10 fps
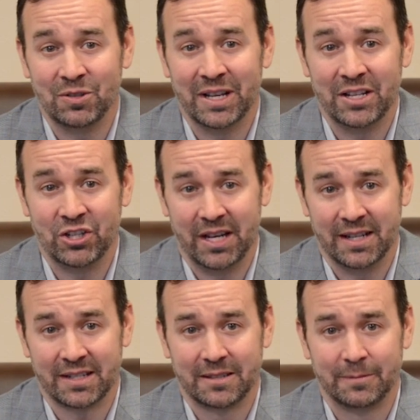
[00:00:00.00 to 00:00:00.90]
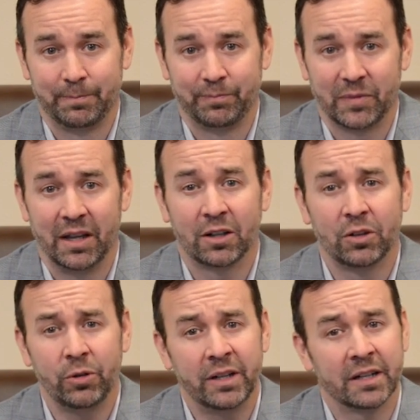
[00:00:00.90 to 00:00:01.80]
to digest,
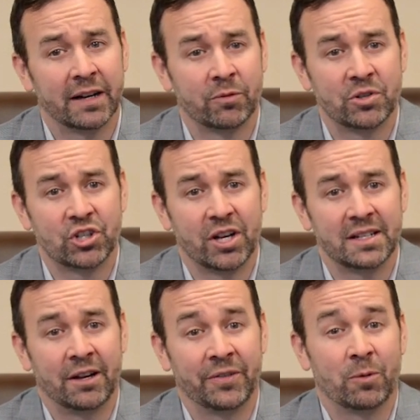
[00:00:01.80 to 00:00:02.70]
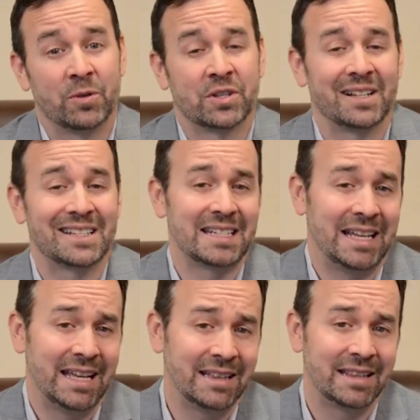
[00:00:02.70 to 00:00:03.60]
including a government shutdown that was on its
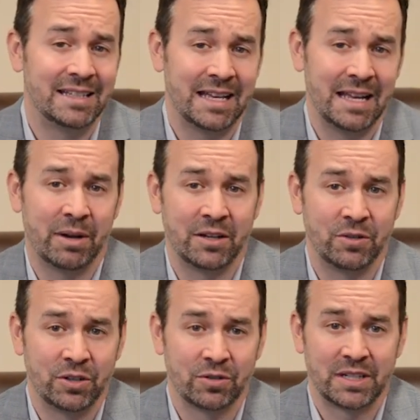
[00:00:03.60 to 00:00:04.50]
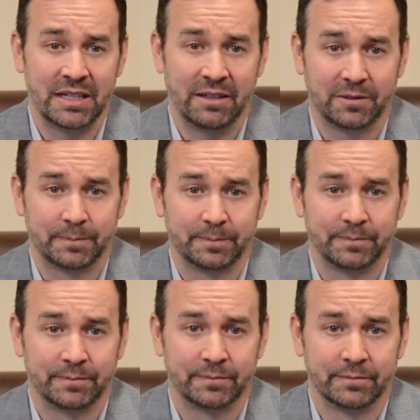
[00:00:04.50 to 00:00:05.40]
10th day by New Year's Eve.
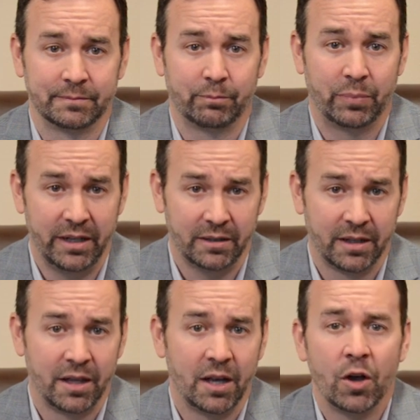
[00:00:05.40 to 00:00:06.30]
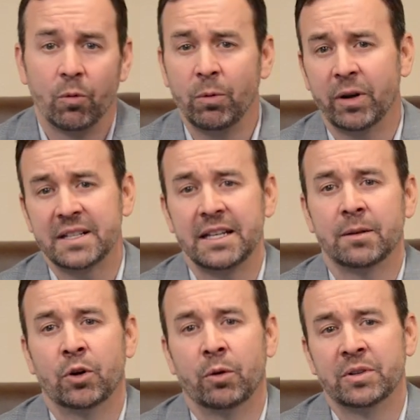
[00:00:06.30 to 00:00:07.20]
But we want to take a
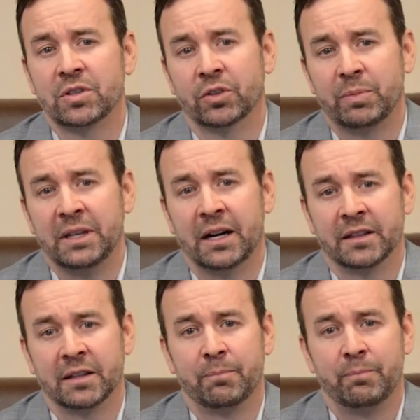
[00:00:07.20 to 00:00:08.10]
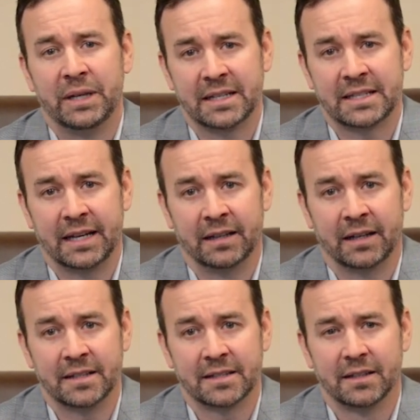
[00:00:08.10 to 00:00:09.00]
moment to look beyond the biggest
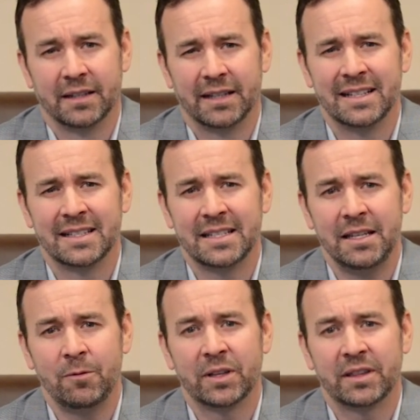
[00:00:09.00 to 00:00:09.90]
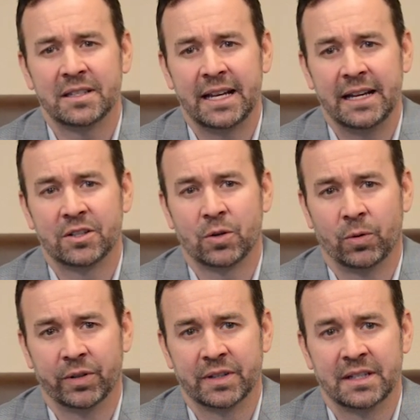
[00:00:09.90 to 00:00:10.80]
headlines and see what the data
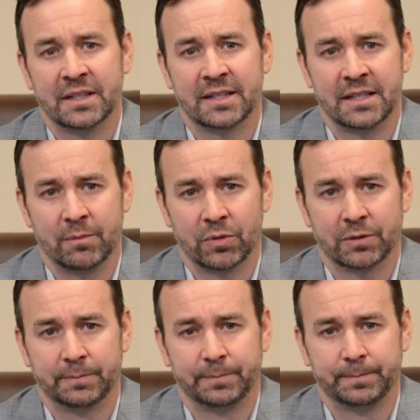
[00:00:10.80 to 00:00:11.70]
told us in December.